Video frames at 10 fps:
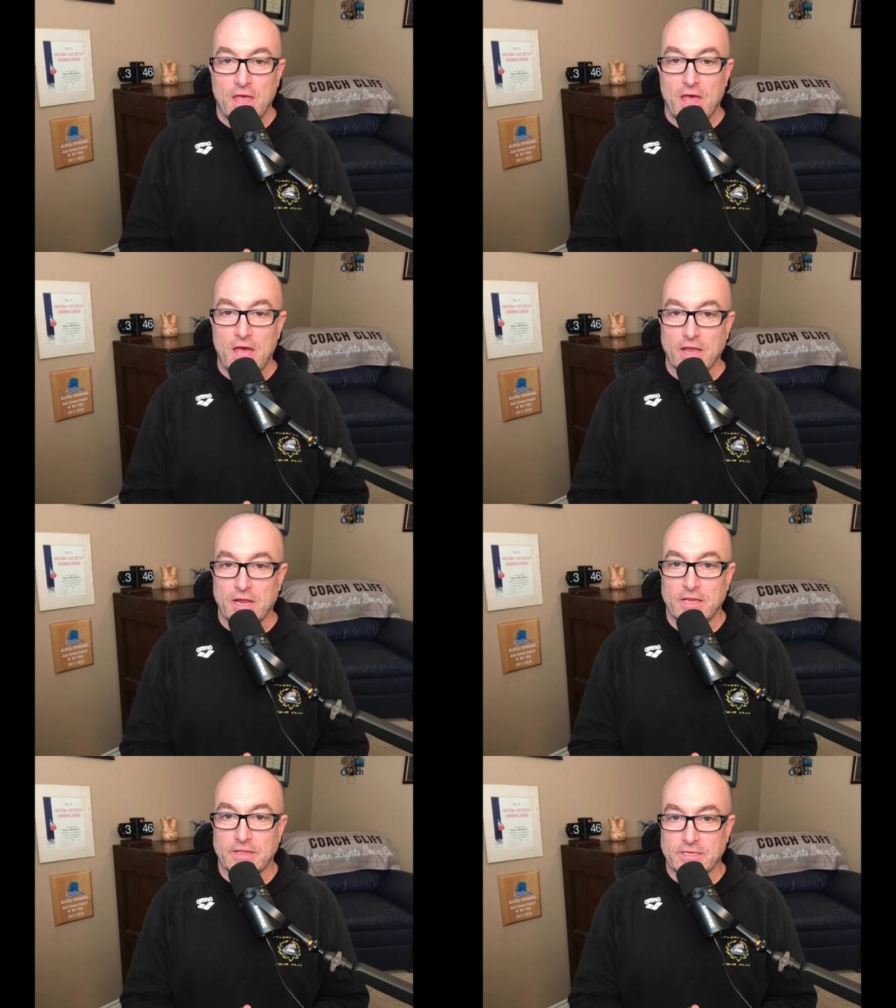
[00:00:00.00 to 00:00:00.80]
uh,
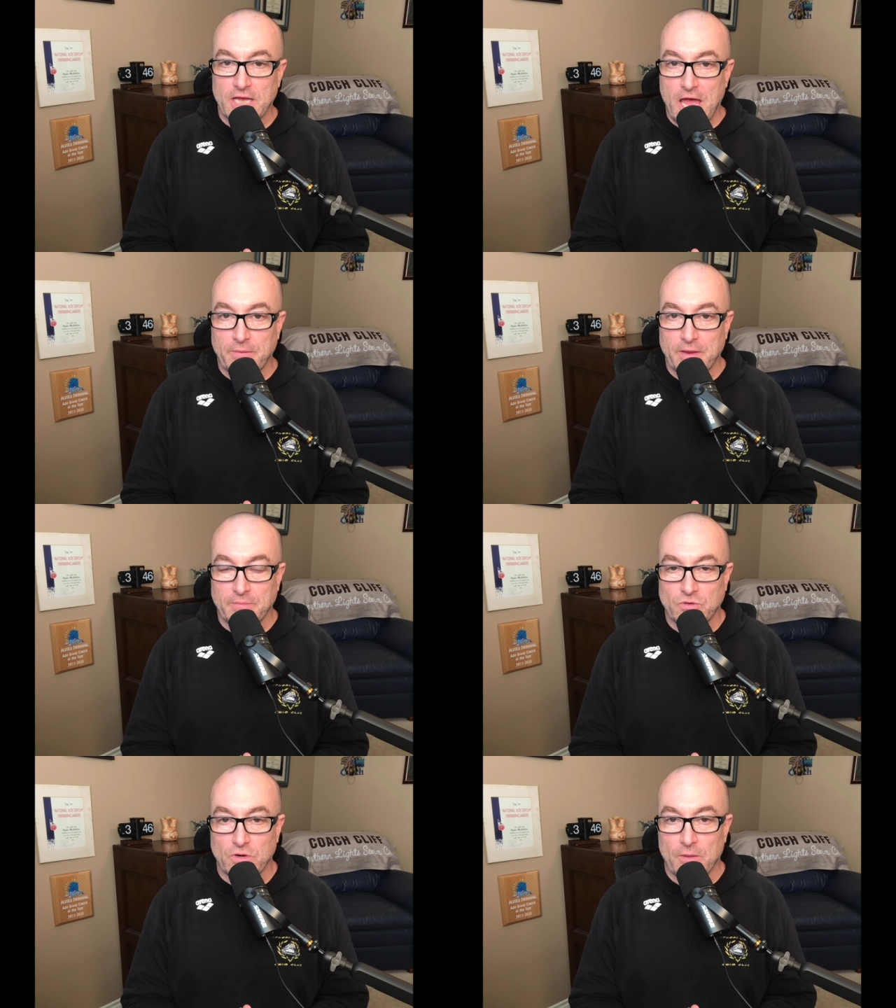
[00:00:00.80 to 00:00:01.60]
getting the timing
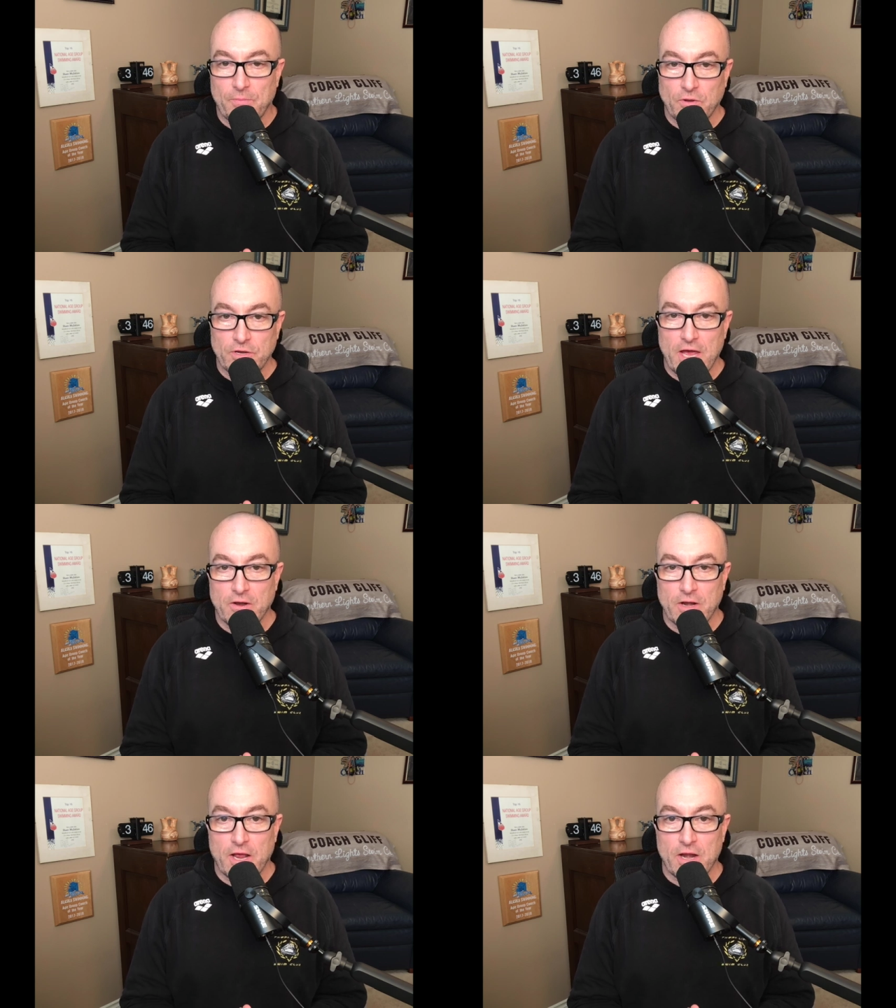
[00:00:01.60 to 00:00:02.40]
between our pull
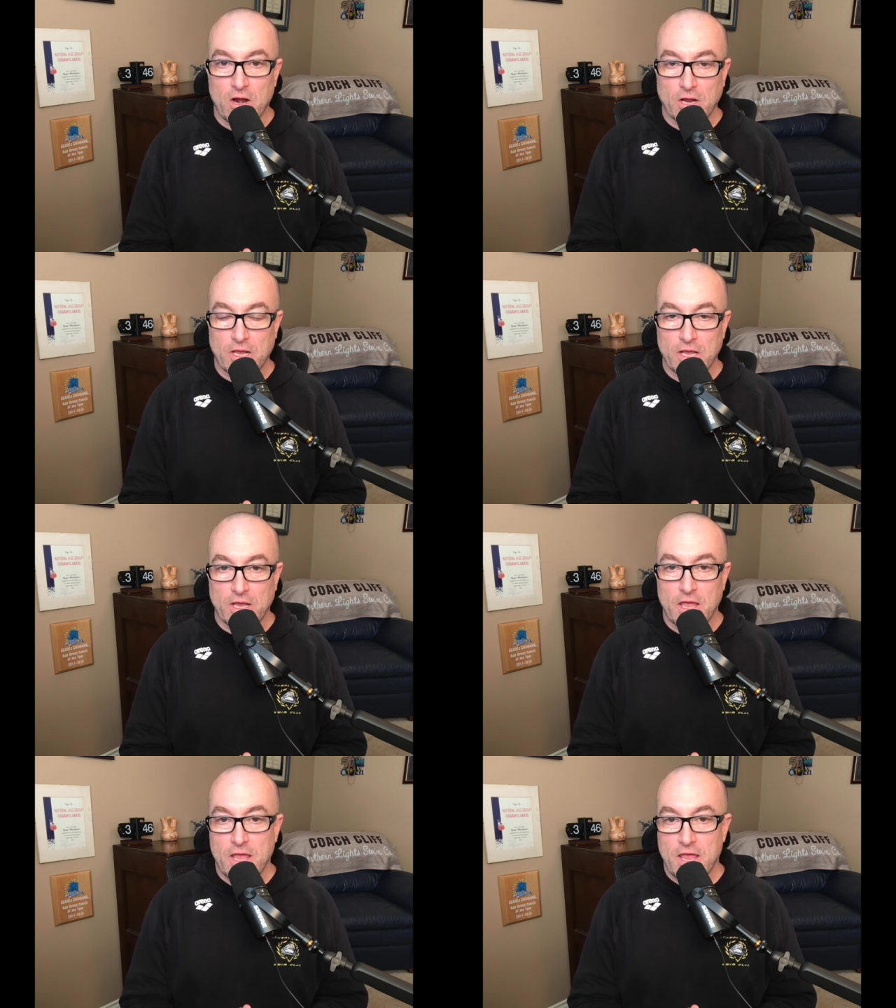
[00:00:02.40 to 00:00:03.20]
down and our kick